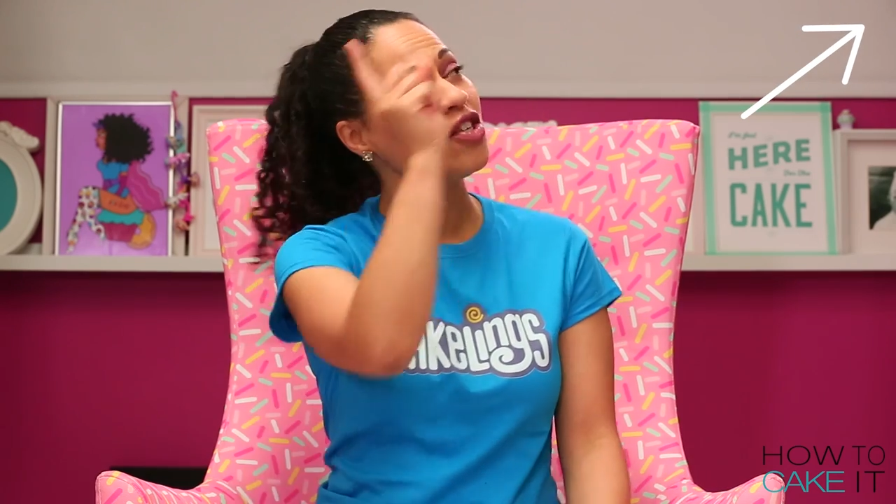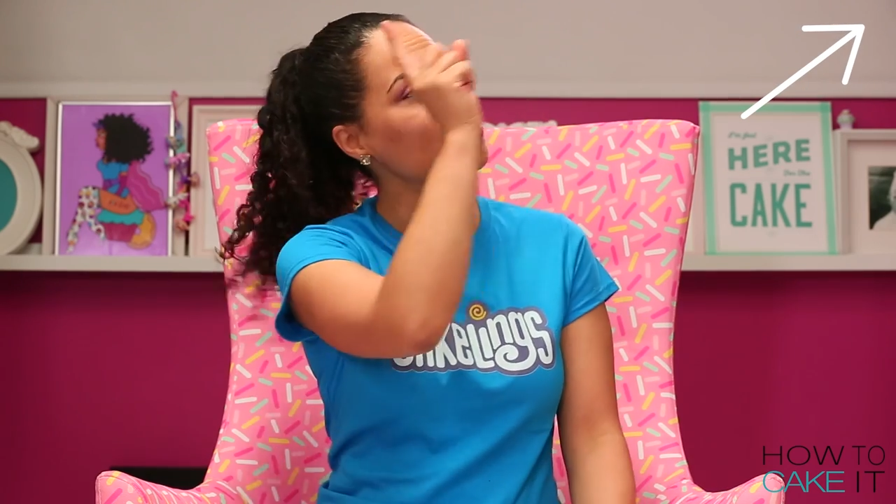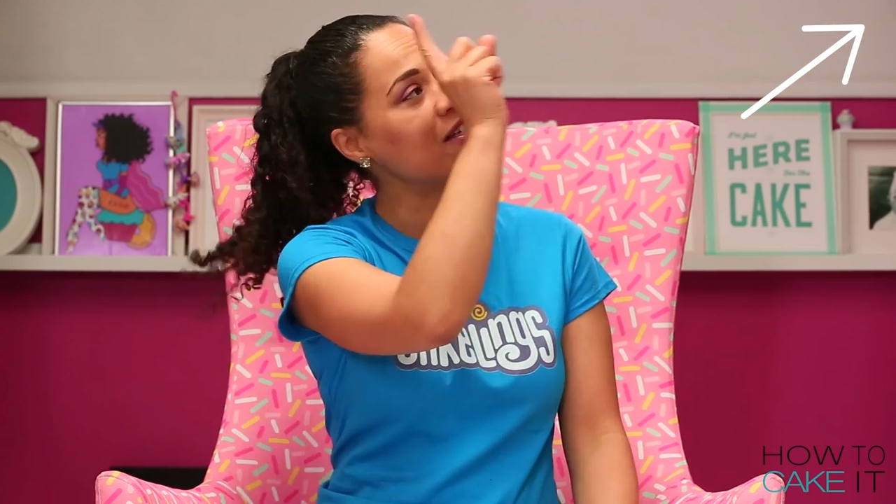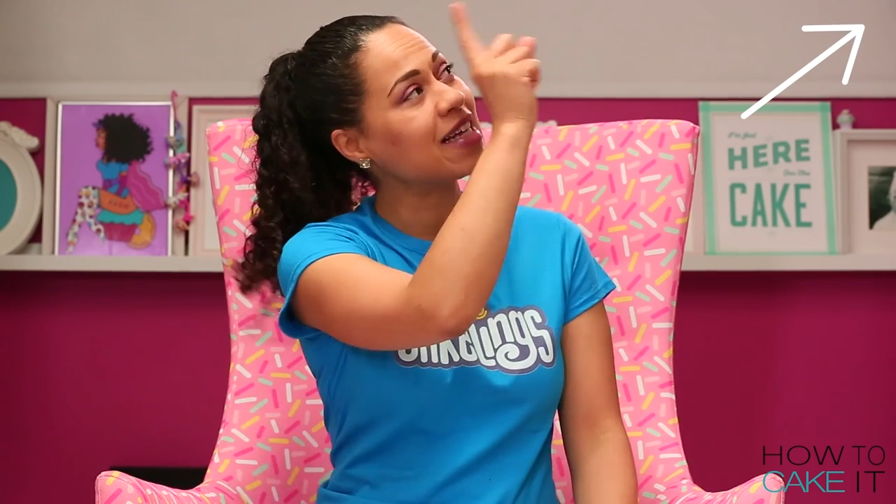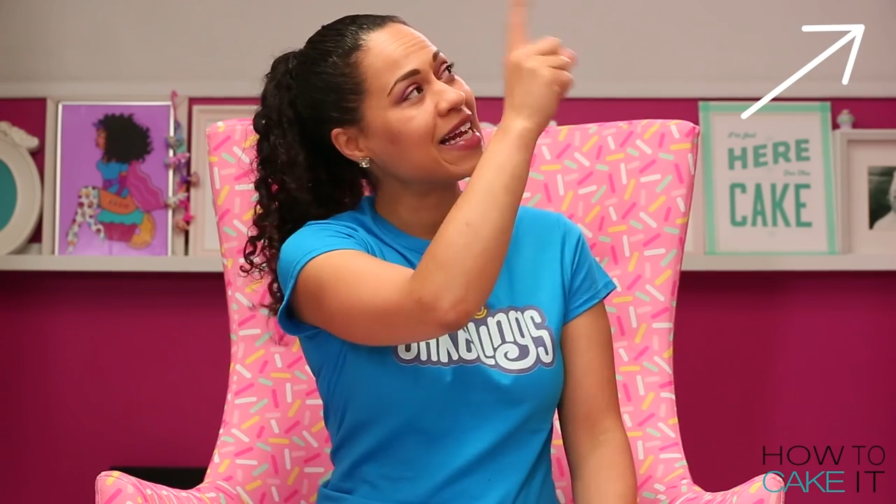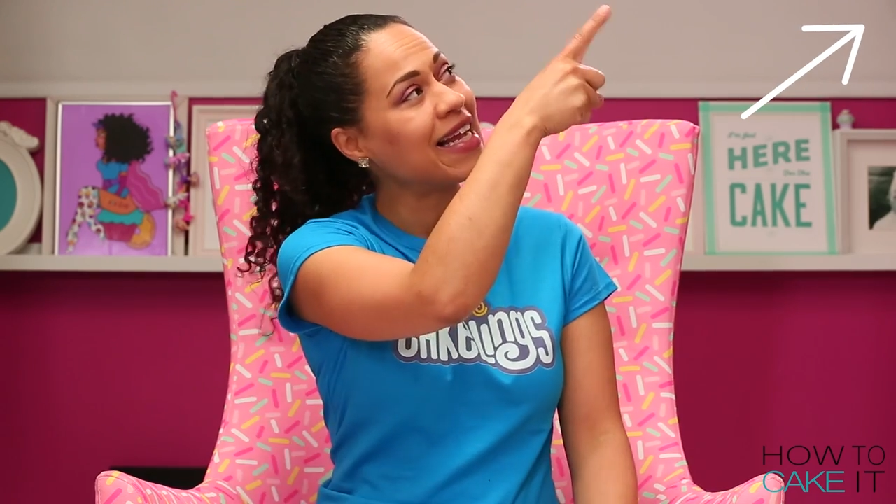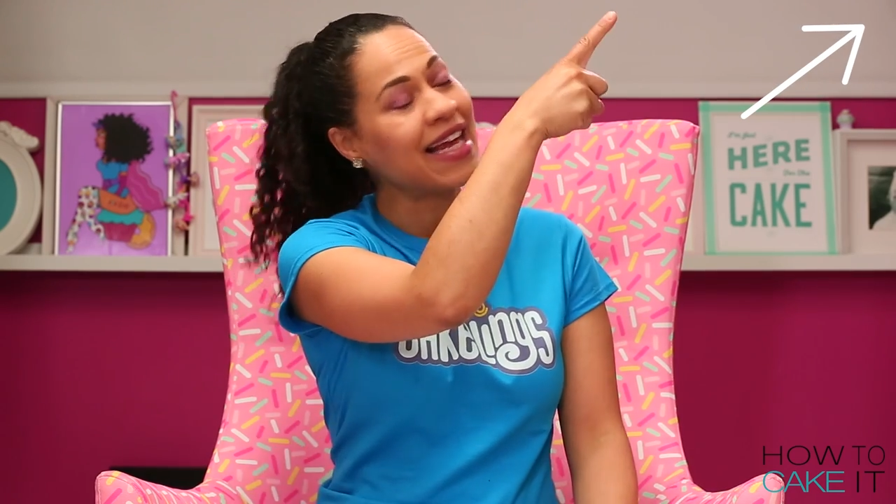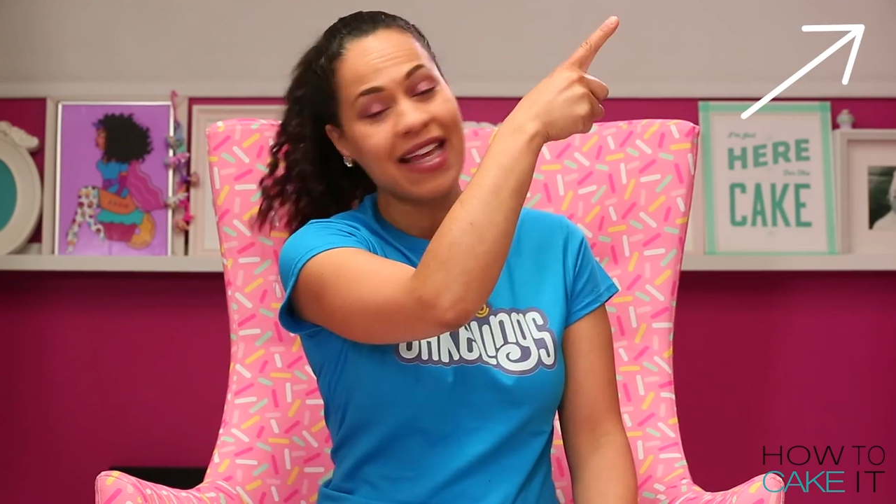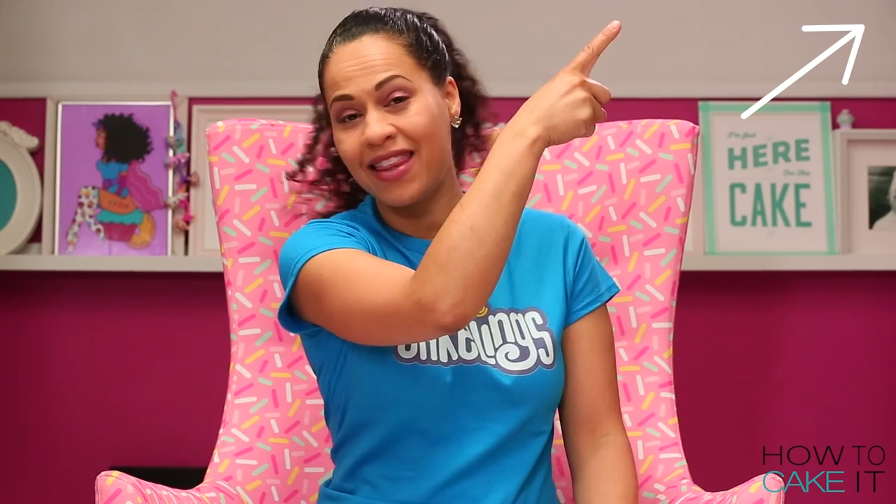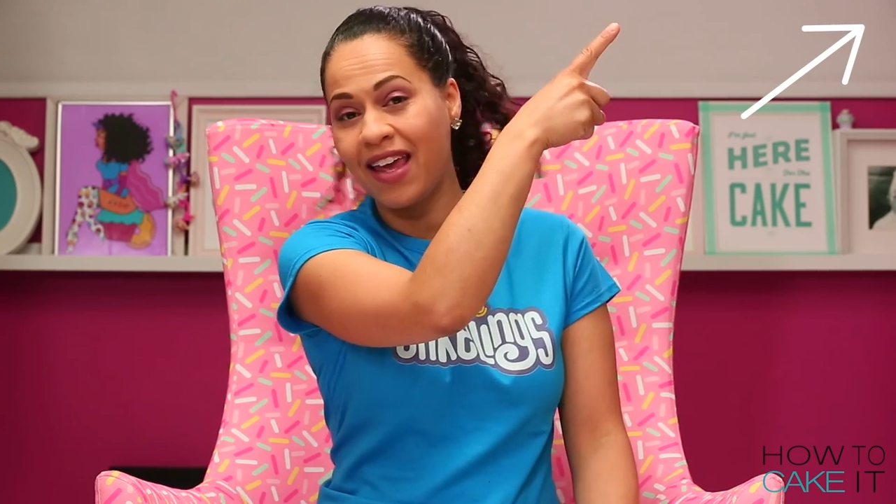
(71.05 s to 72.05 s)
just
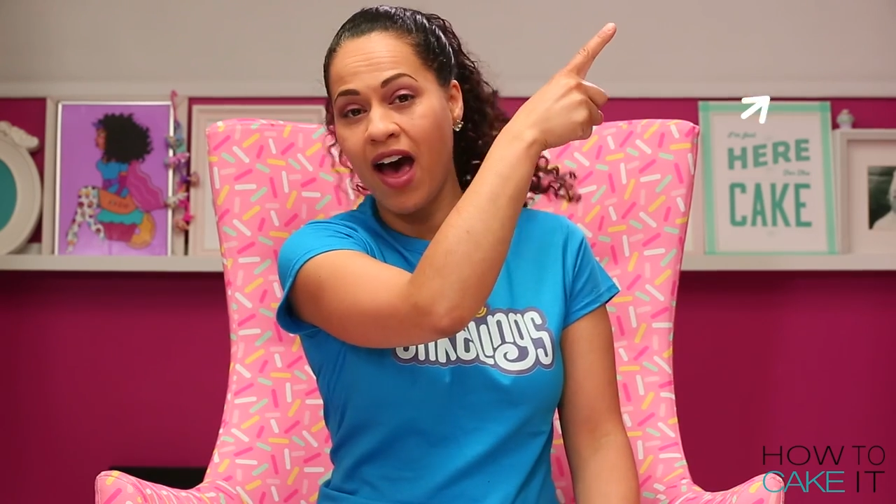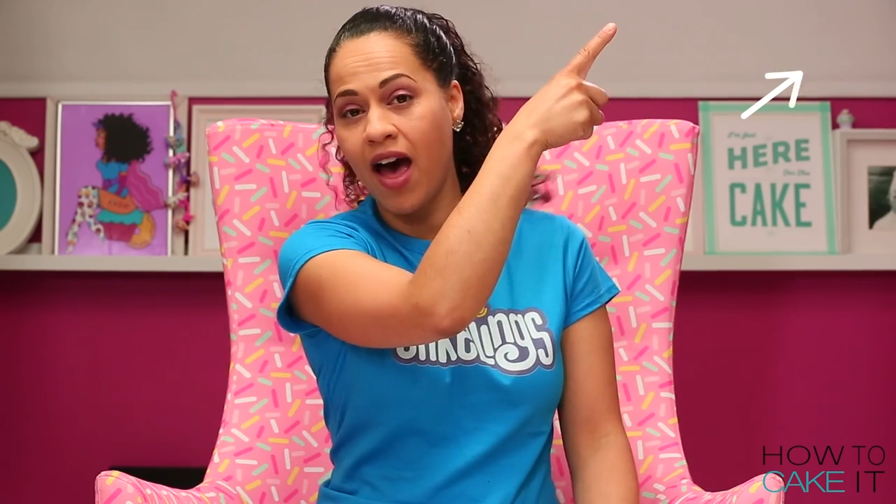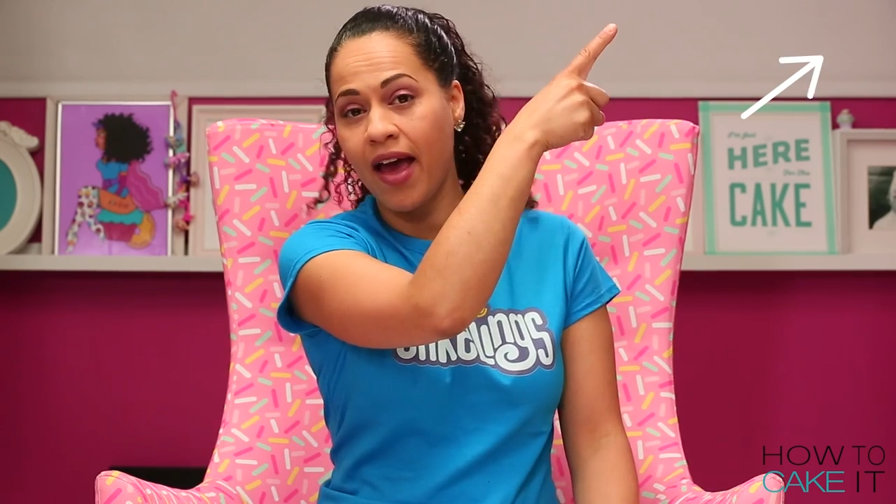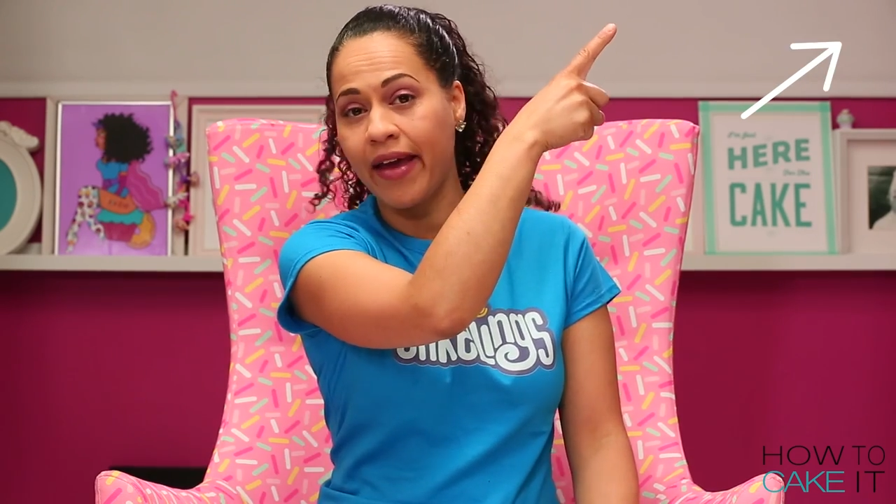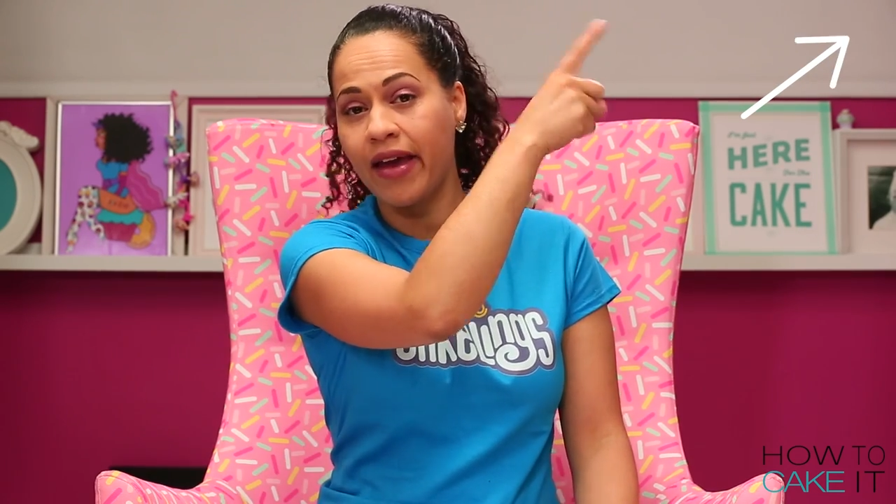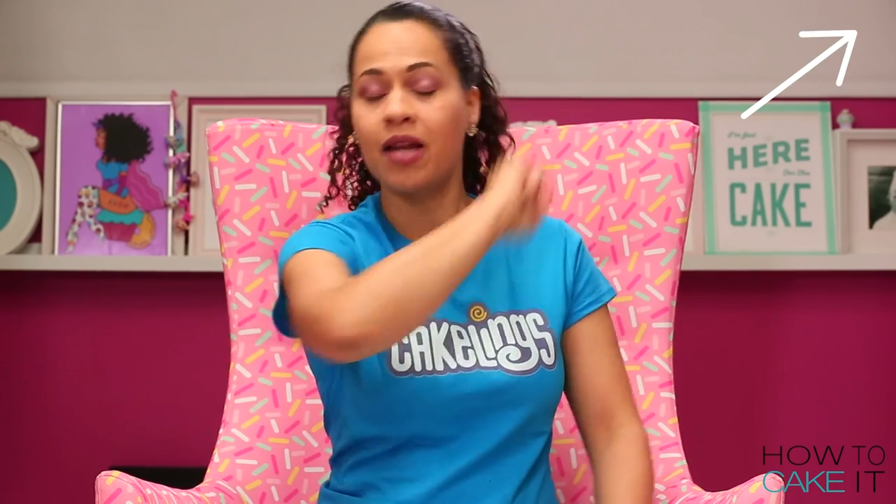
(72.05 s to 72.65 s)
click the eye